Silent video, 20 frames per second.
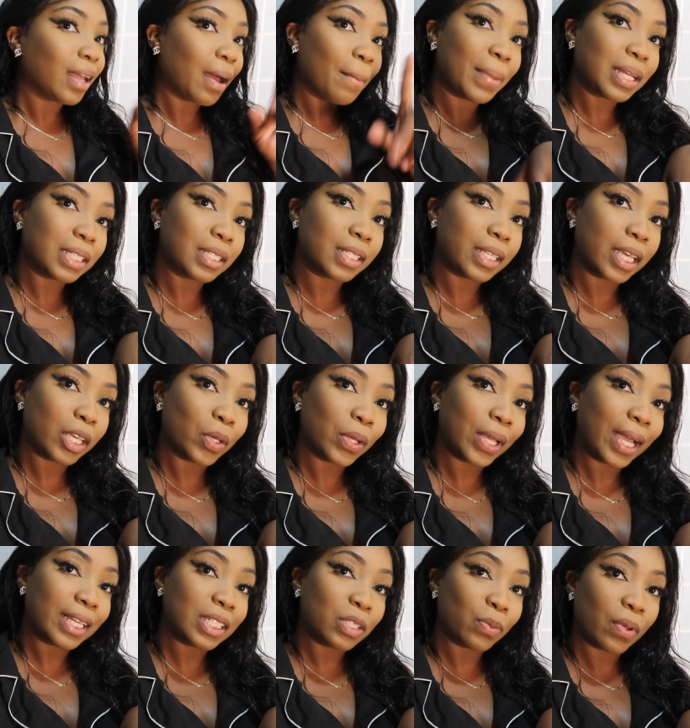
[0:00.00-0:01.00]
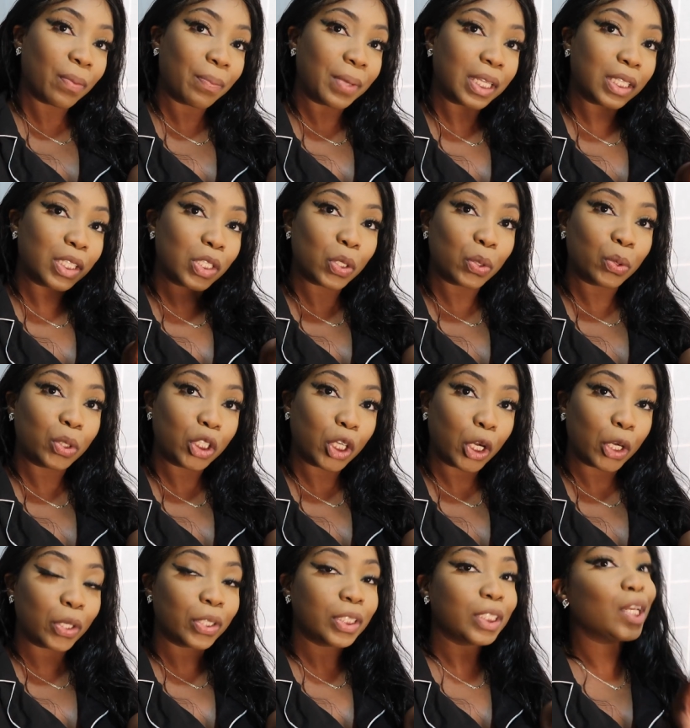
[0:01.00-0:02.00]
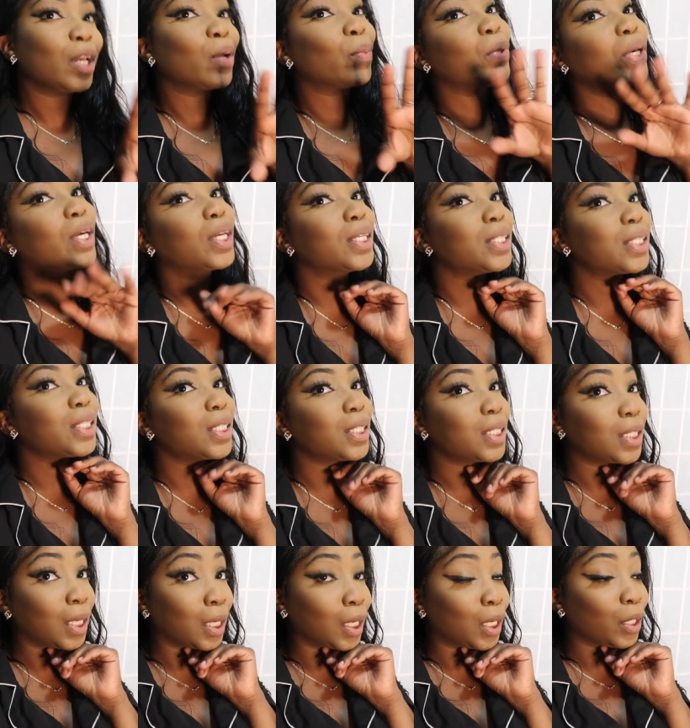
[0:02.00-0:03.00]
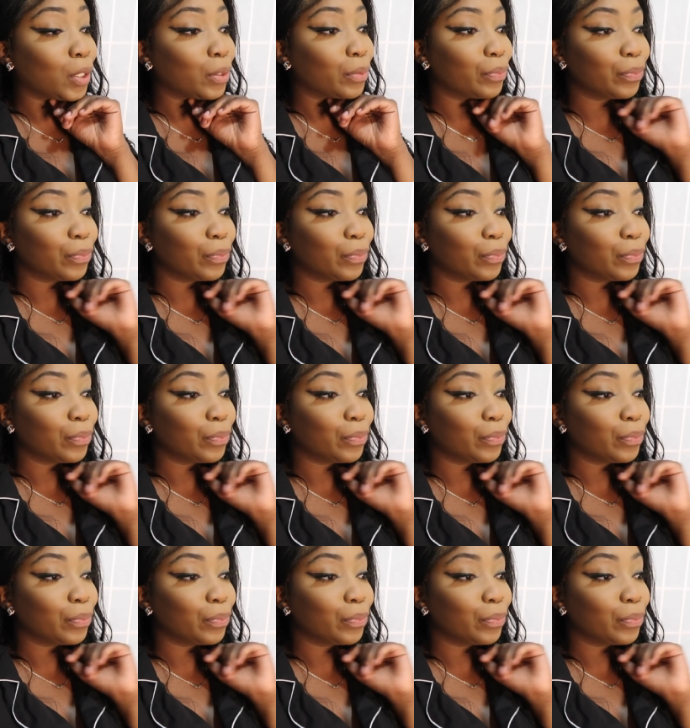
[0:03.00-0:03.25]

i'm about to take you guys with me to church and we're gonna see